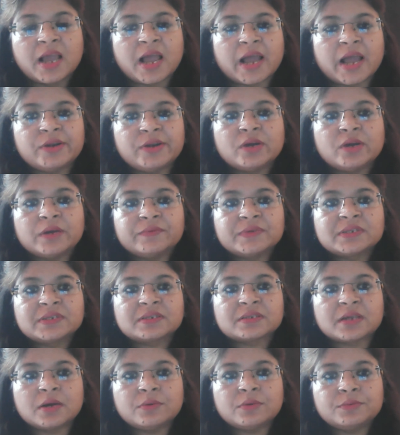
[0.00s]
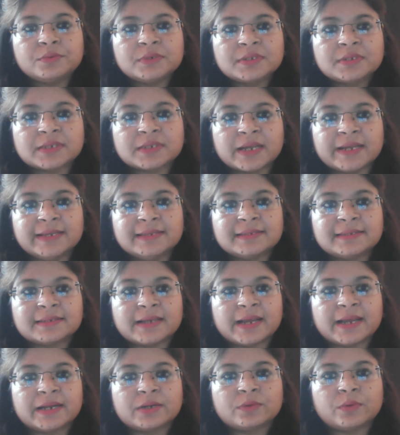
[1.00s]
and you have a sound science
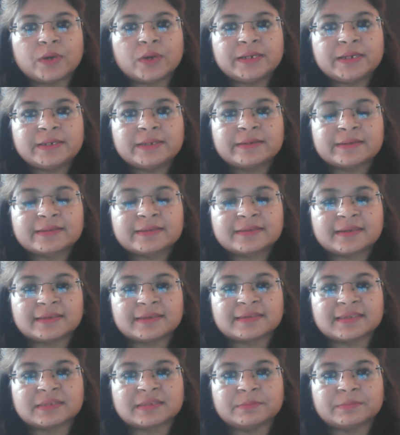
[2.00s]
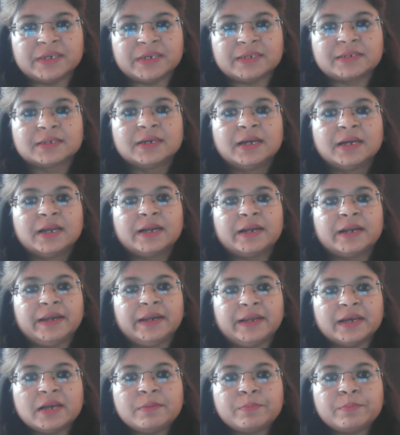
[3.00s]
and quality risk assessment done